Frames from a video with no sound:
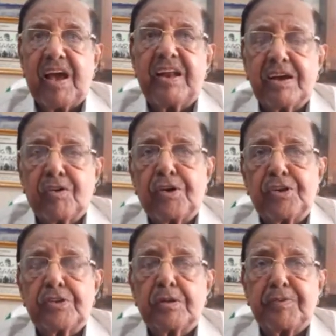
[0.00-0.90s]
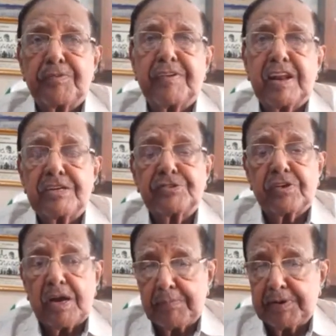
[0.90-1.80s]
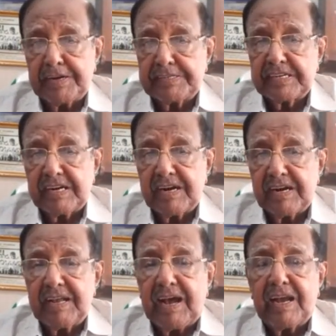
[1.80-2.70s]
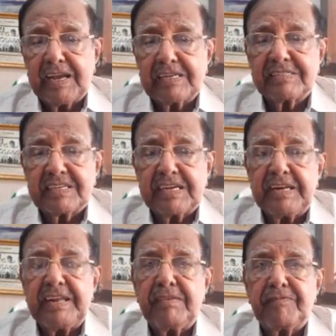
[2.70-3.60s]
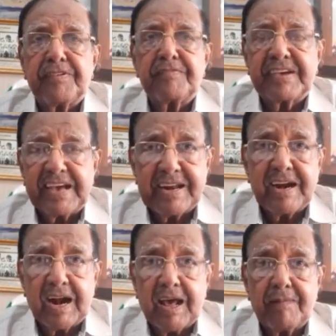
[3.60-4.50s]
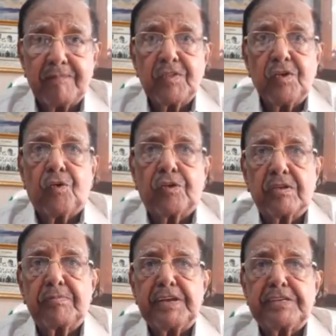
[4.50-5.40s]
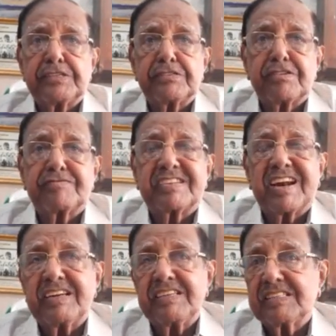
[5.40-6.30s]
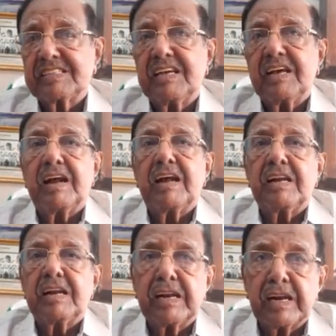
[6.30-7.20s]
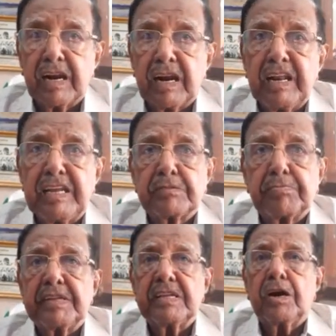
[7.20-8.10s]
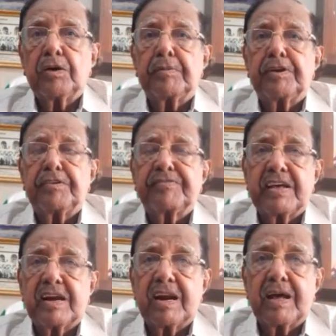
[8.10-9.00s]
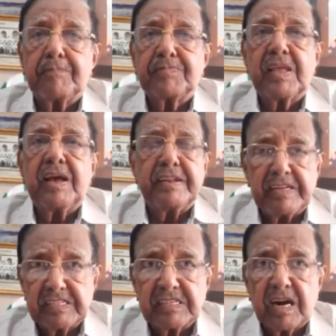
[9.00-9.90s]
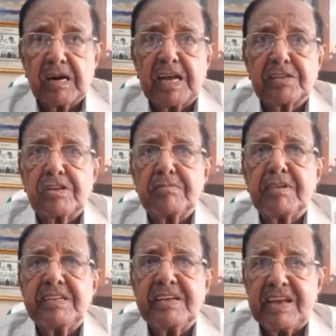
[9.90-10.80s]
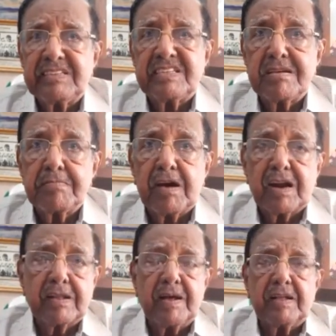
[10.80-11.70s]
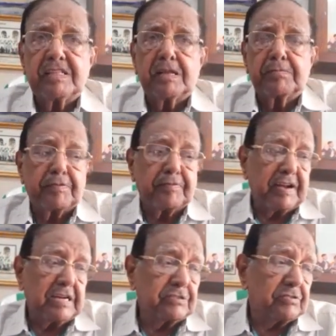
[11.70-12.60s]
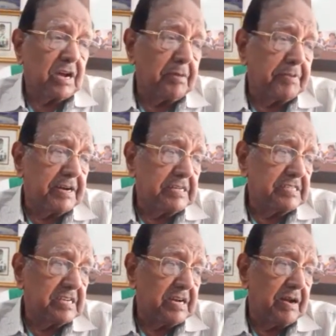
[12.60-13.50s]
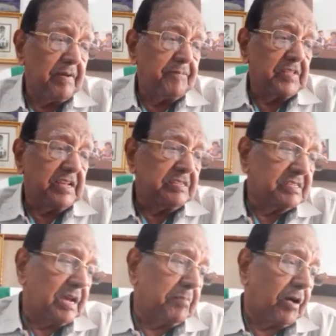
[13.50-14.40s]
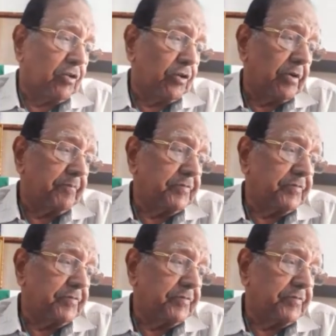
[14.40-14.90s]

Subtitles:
And according to the prevalence of hypertension, I can say from Kerala, on the basis of studies released by the government of Kerala, it is done actually by the ICMR, the prevalence of hypertension is about